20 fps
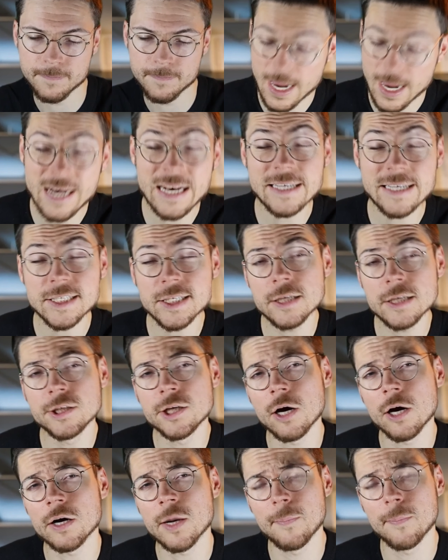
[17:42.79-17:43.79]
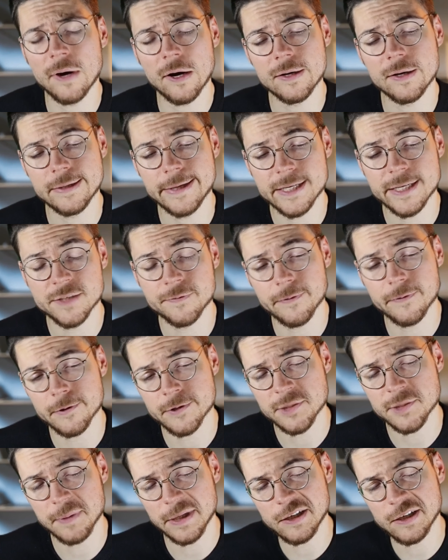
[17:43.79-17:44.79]
And I didn't talk about this
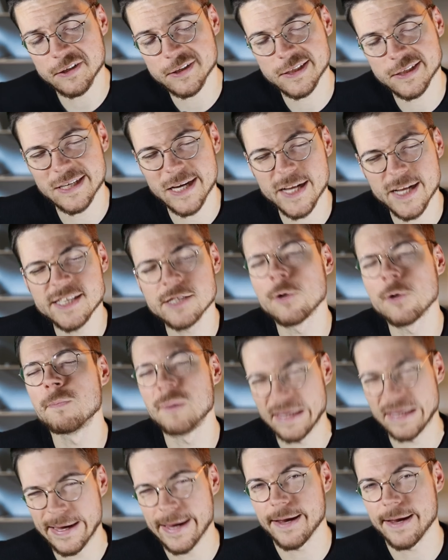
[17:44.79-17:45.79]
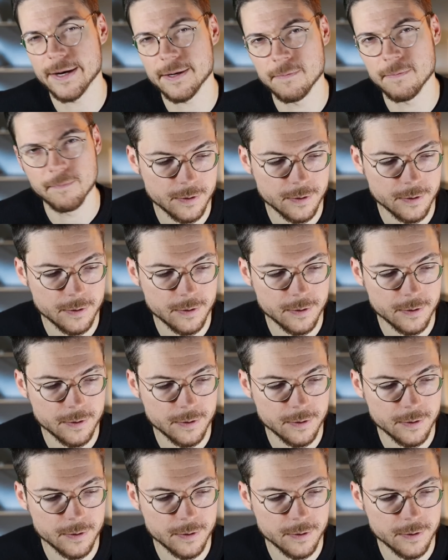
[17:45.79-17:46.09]
first because it's complicated.